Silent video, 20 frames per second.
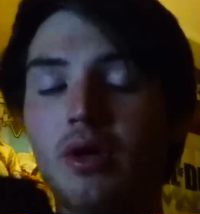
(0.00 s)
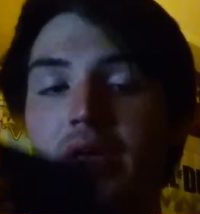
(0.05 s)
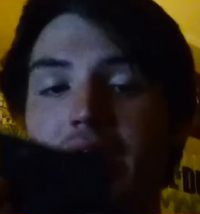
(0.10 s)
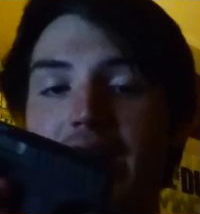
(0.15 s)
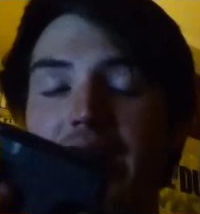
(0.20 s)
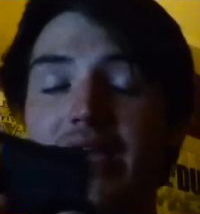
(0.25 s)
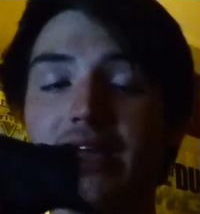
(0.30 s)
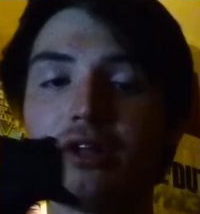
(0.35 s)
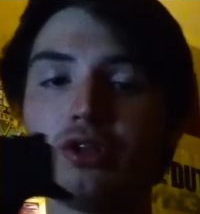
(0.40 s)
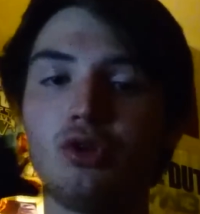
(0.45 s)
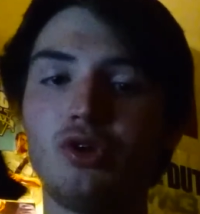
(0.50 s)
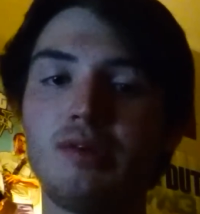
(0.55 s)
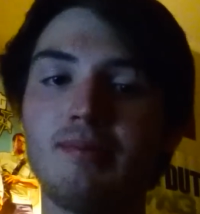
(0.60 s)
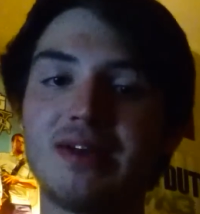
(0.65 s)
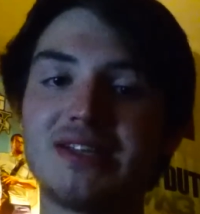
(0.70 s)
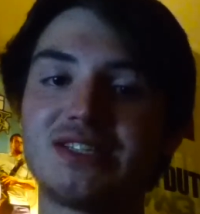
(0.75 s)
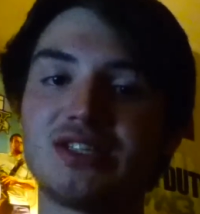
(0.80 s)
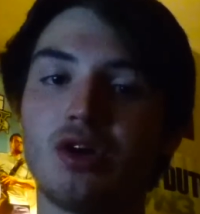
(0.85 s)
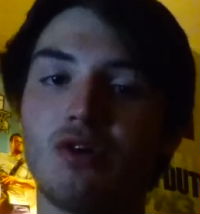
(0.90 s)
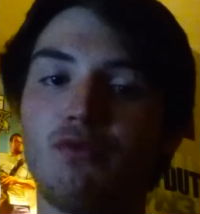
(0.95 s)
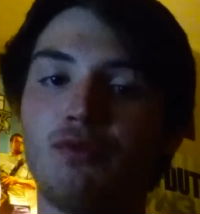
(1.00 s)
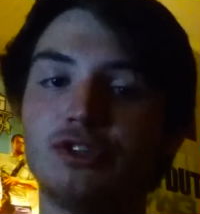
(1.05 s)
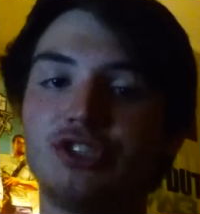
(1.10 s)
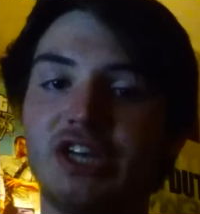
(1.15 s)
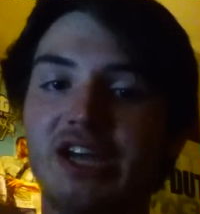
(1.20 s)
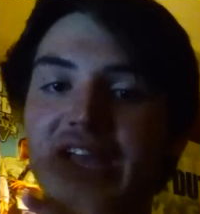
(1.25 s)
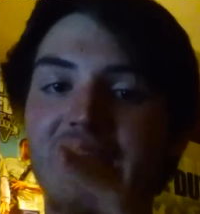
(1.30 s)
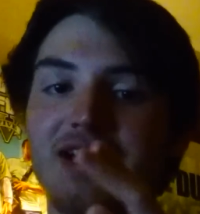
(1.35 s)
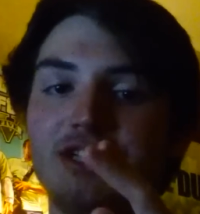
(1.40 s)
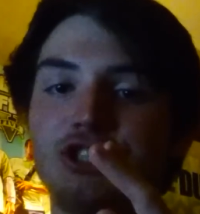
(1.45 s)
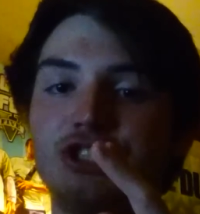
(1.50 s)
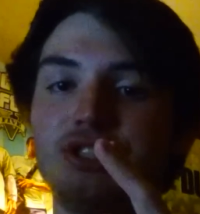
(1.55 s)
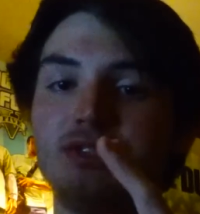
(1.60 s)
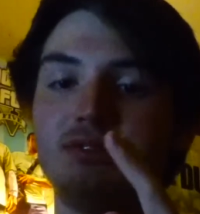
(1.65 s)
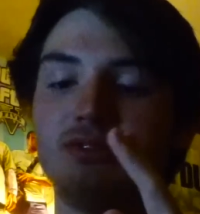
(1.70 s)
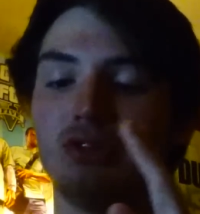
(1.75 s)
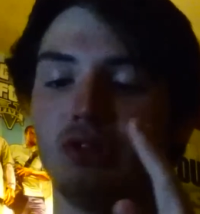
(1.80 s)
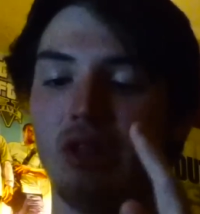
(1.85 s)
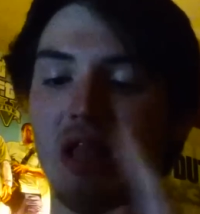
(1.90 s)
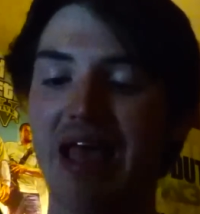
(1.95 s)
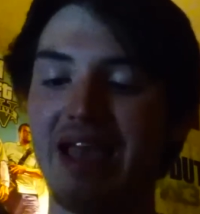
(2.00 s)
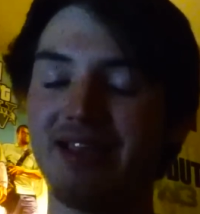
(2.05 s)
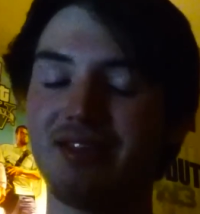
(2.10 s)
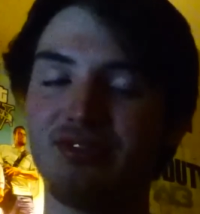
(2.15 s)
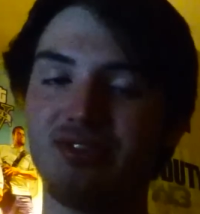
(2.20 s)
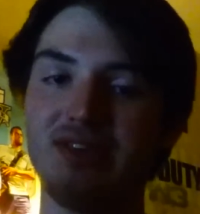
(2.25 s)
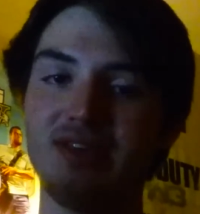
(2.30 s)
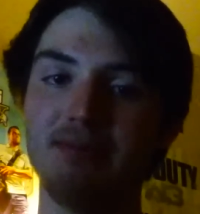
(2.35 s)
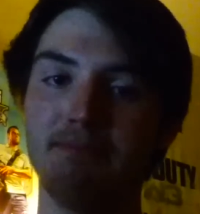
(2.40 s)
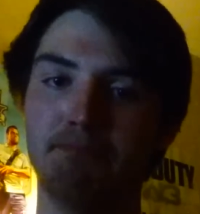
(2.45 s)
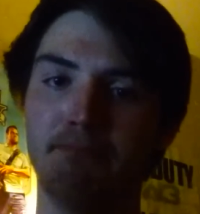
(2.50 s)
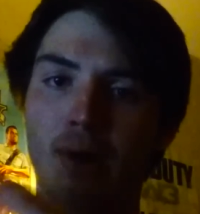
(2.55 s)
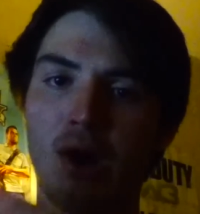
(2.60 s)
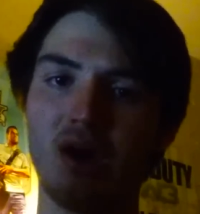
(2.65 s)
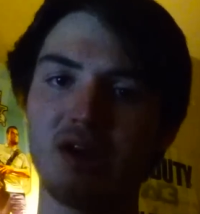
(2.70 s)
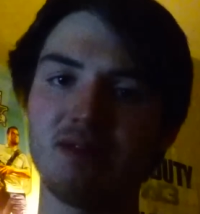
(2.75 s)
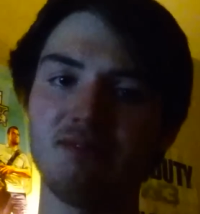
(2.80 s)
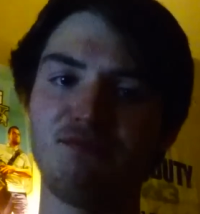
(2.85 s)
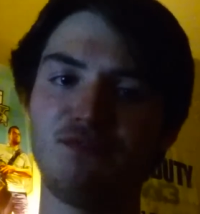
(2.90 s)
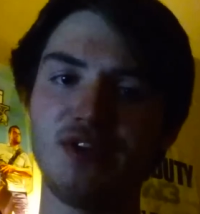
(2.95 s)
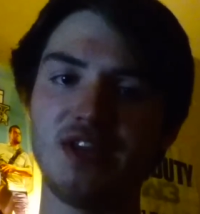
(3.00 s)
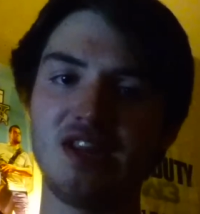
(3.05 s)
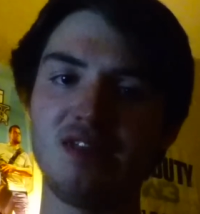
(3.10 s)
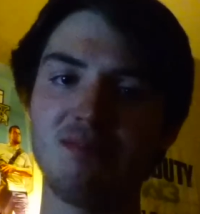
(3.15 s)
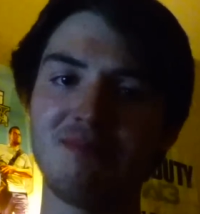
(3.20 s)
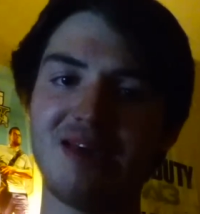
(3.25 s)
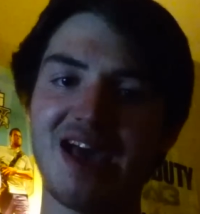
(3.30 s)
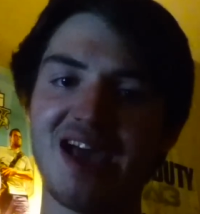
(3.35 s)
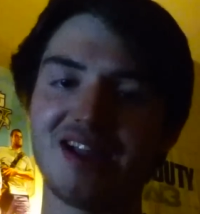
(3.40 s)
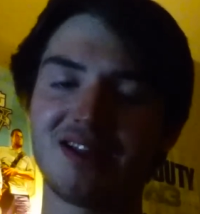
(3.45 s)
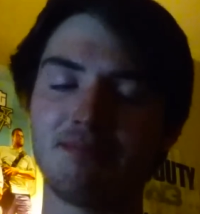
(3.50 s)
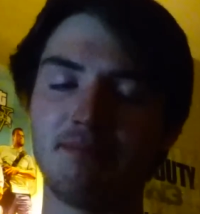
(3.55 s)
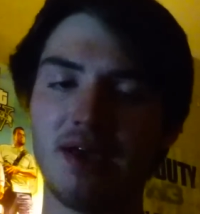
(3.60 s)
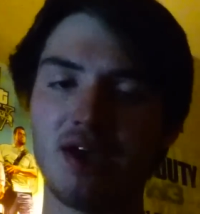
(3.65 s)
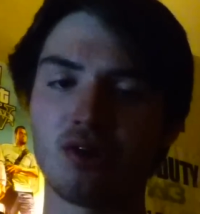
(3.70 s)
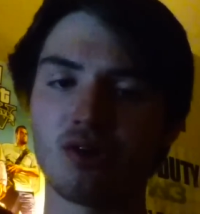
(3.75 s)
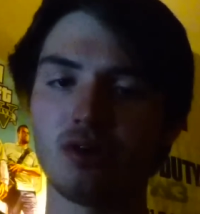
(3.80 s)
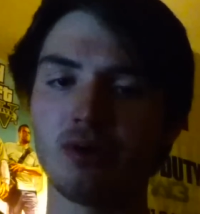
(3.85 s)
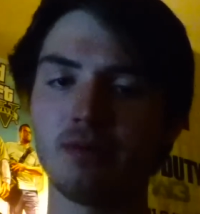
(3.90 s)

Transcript: including myself, which I actually like the bottom feeding mag better,